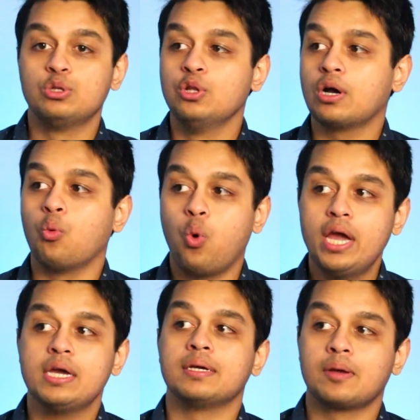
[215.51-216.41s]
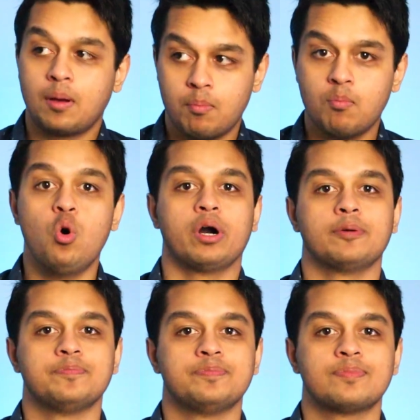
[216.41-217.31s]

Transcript: would look away more.